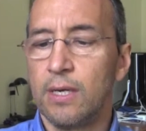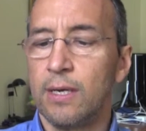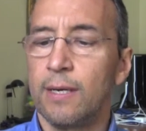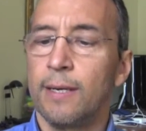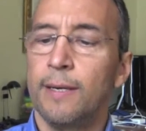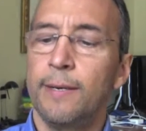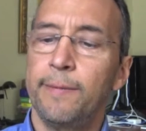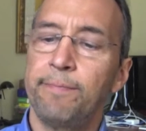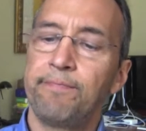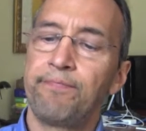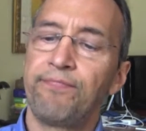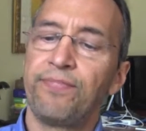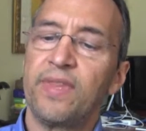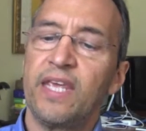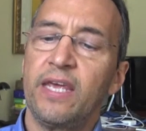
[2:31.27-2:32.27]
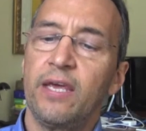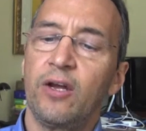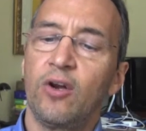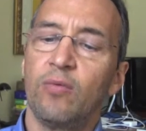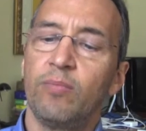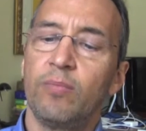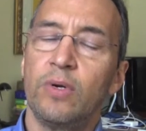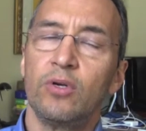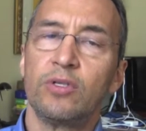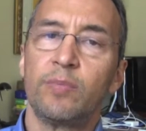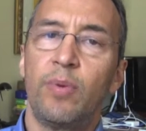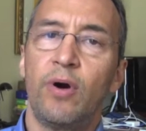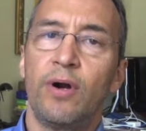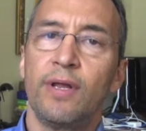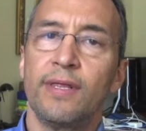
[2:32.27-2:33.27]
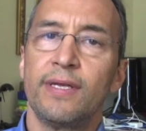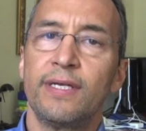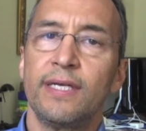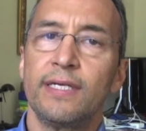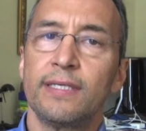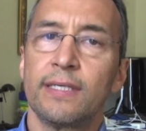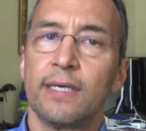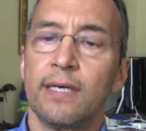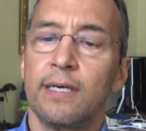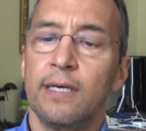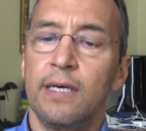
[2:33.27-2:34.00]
The innermost part of the disc